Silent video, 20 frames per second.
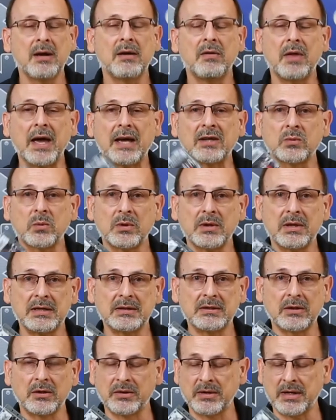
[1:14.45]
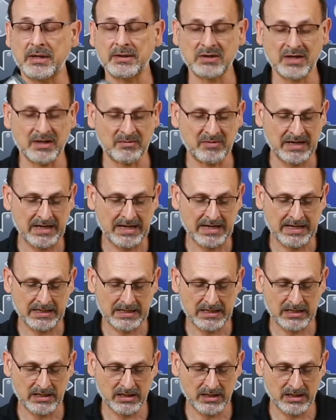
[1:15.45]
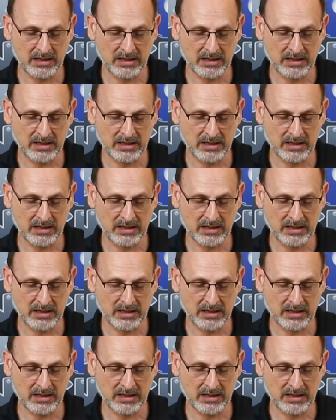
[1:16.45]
That's where these little things come in handy.